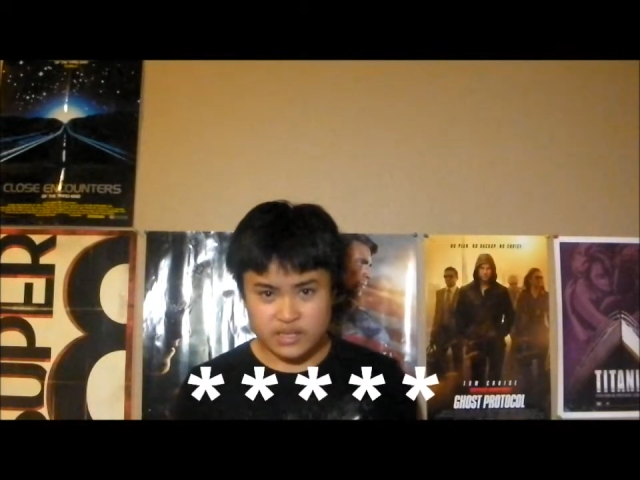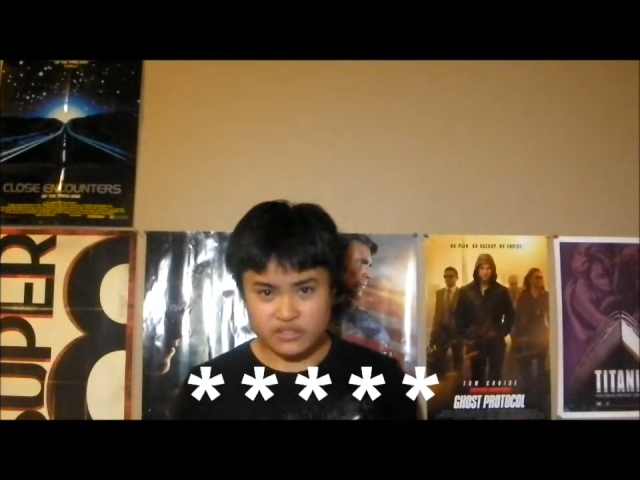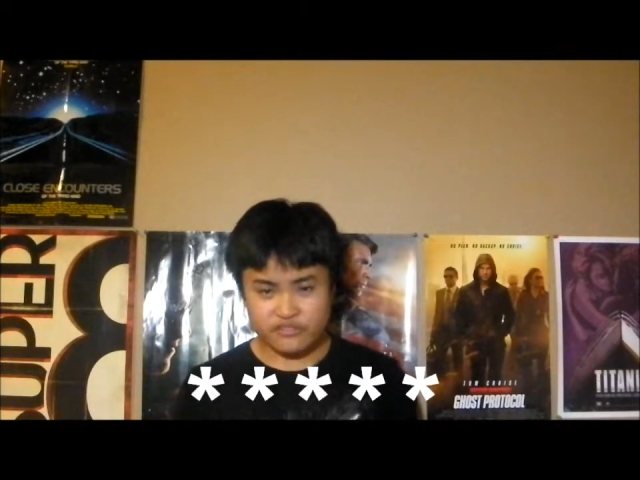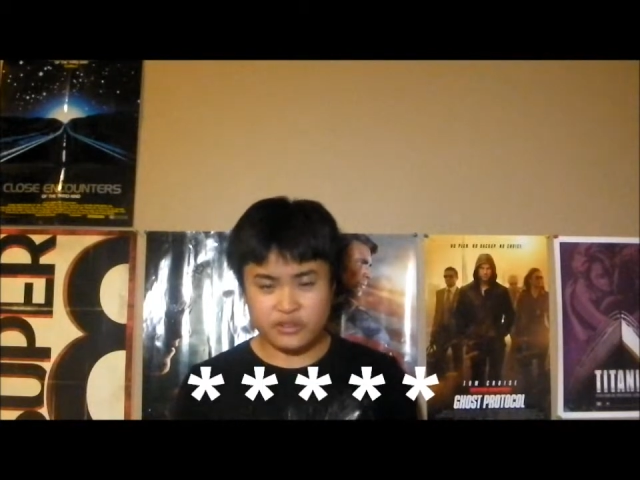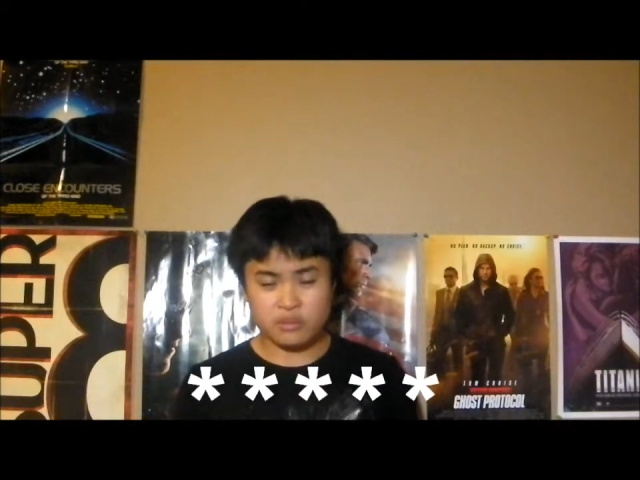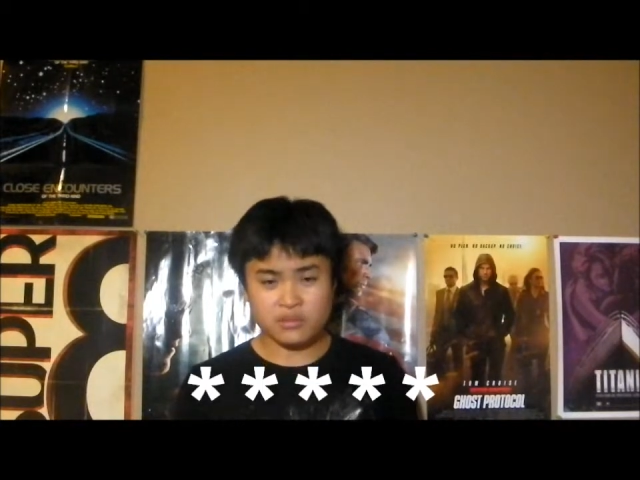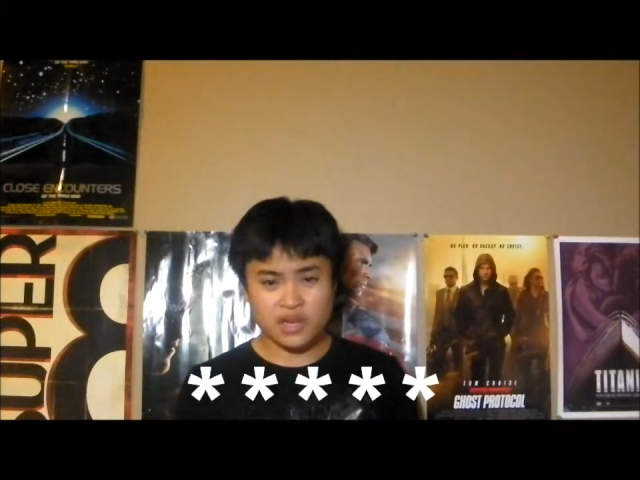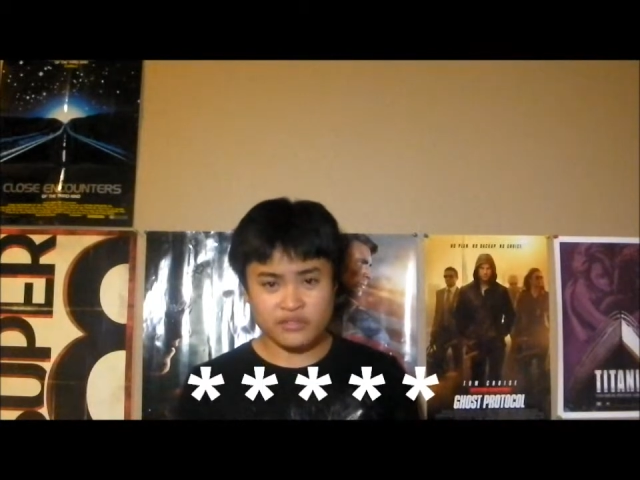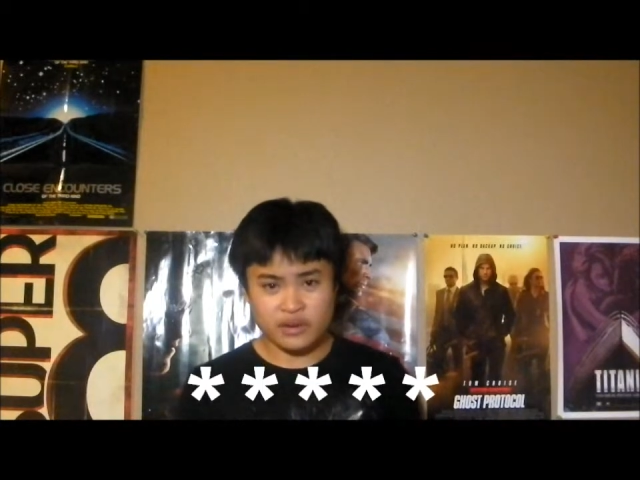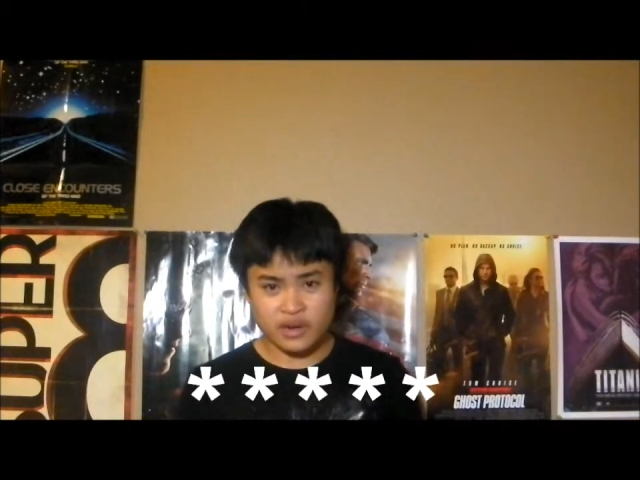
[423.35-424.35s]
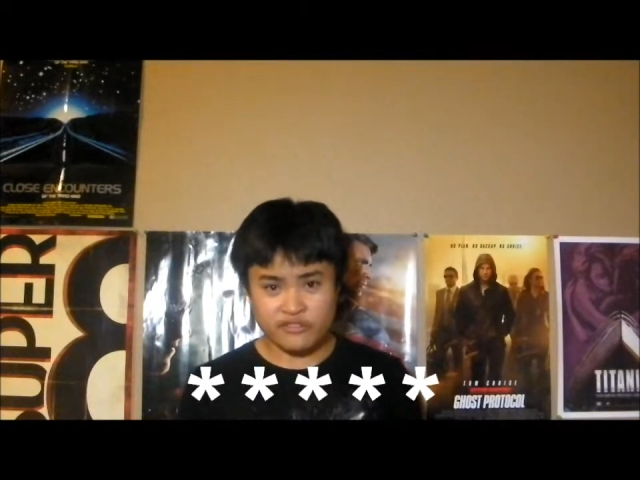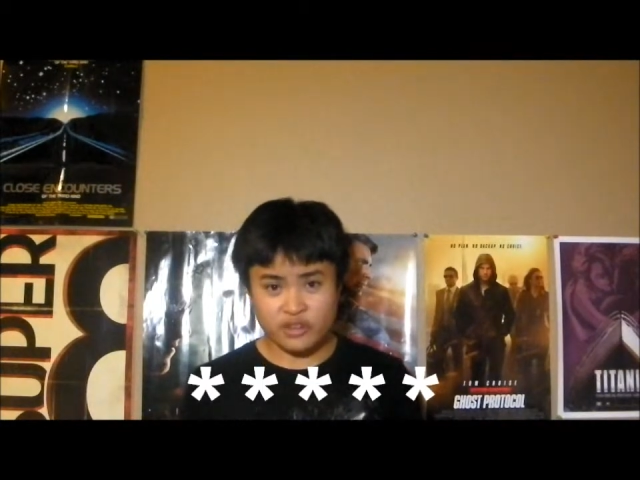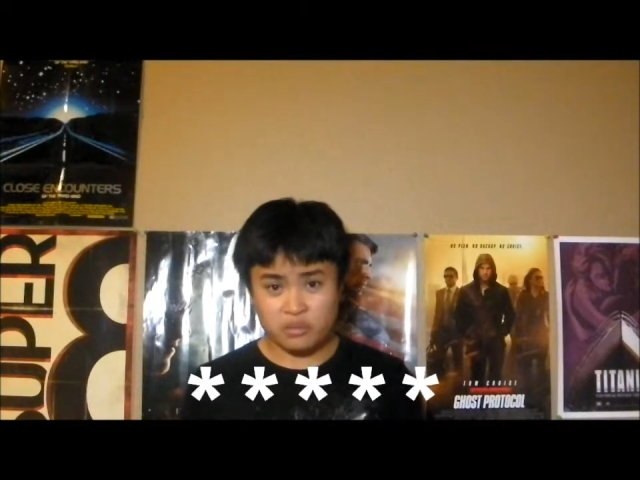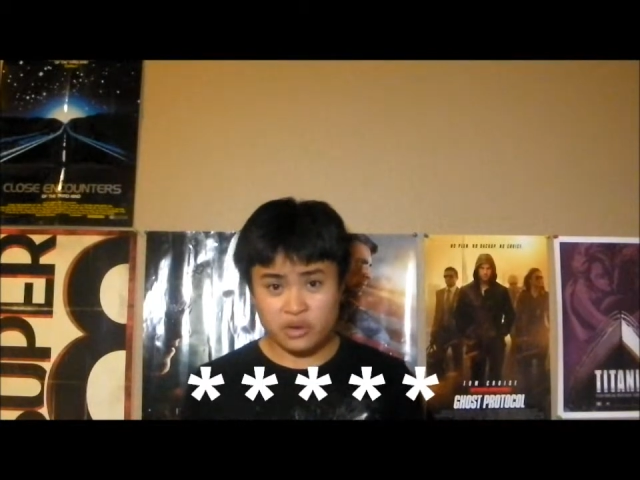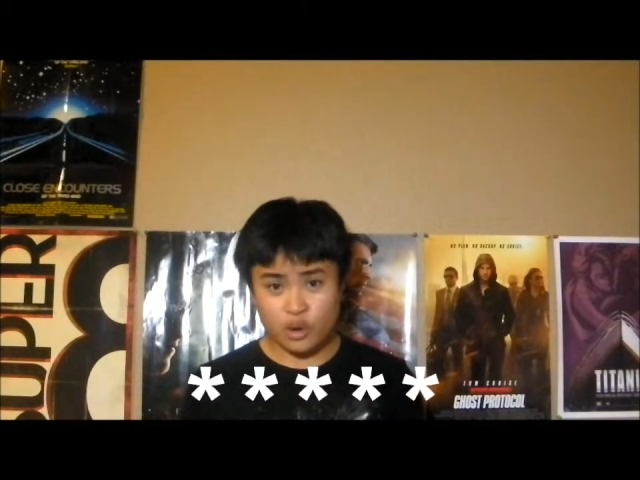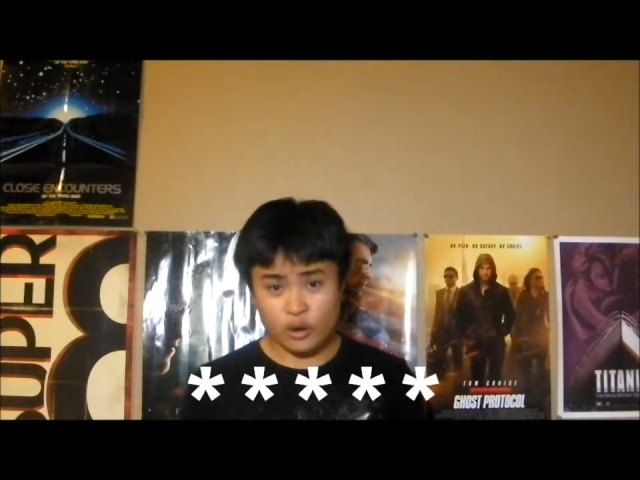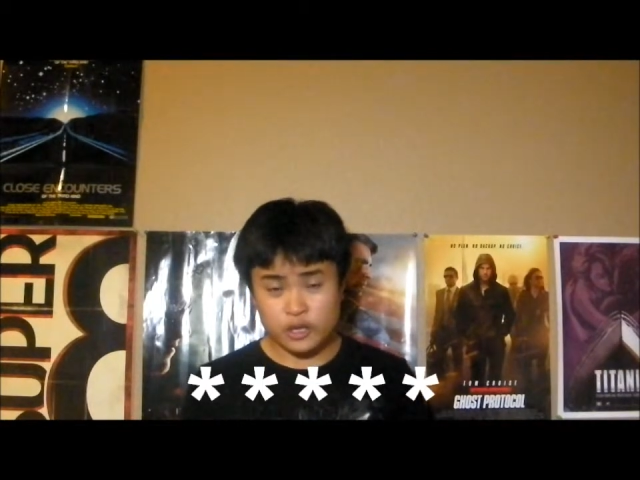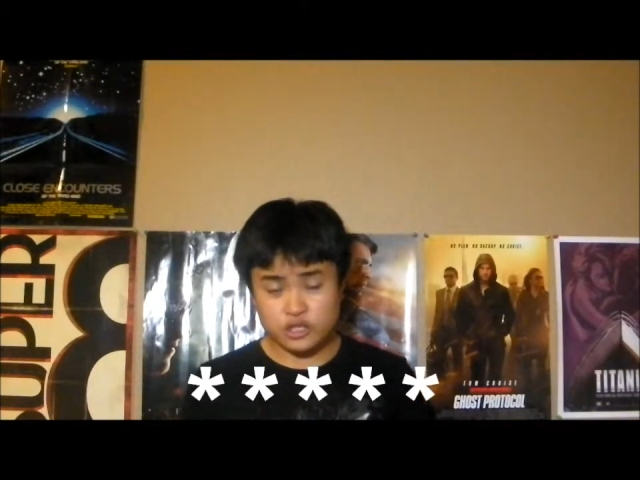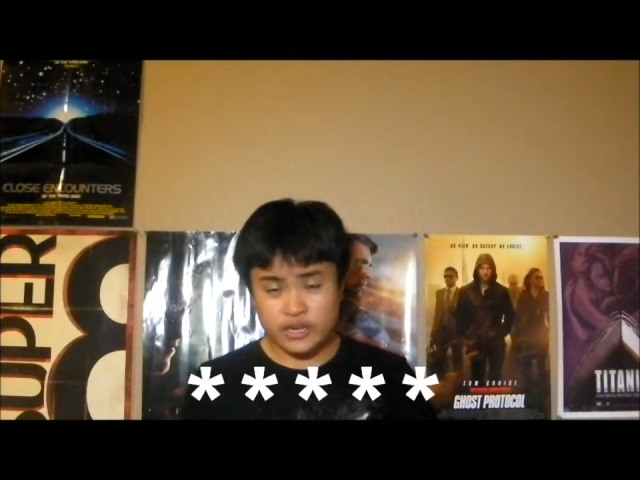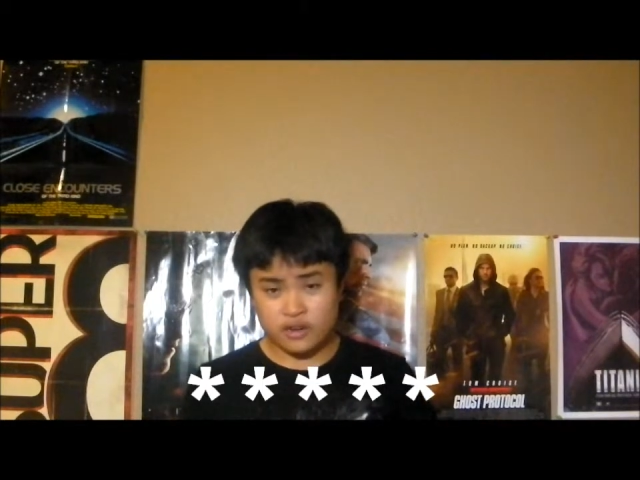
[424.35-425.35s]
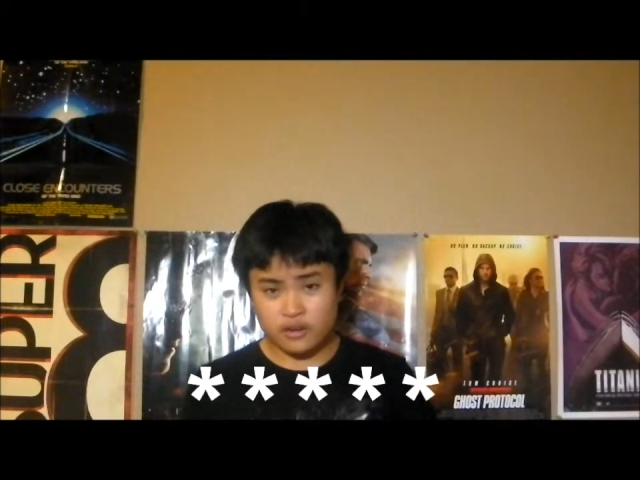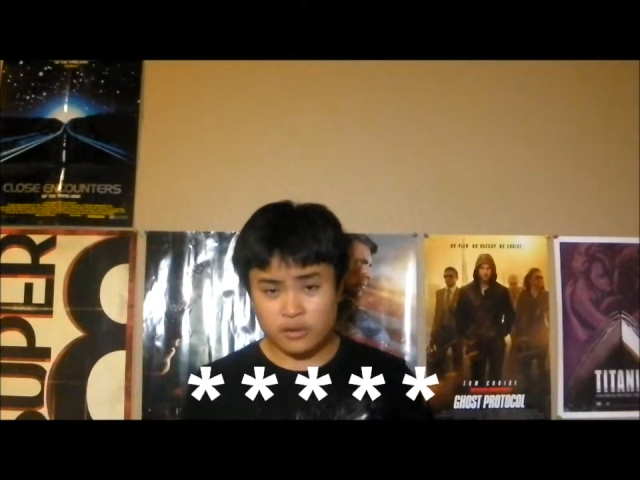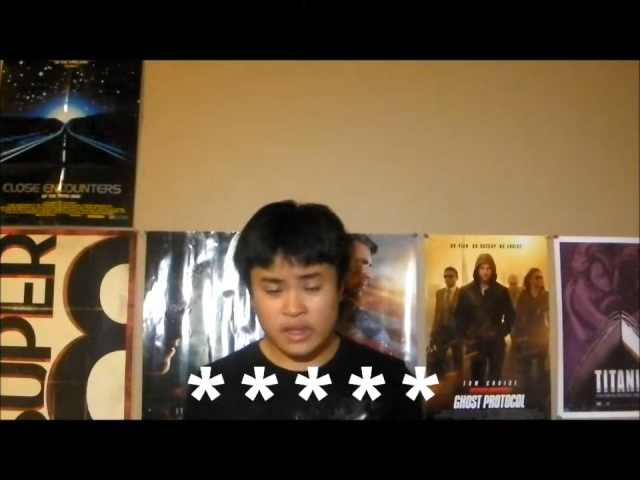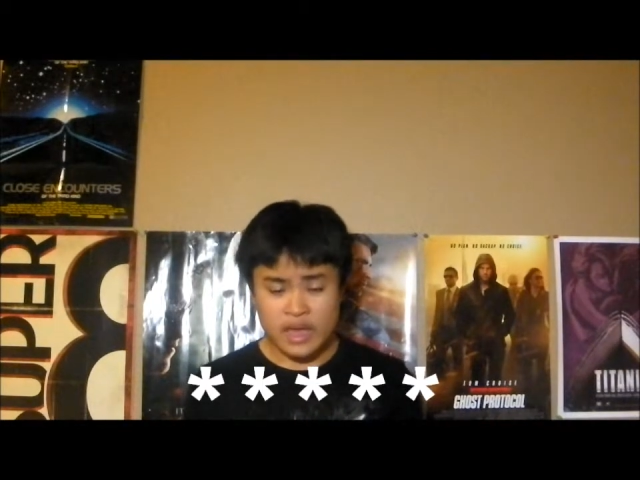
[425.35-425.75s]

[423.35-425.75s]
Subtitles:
as a film lover and a film goer in general.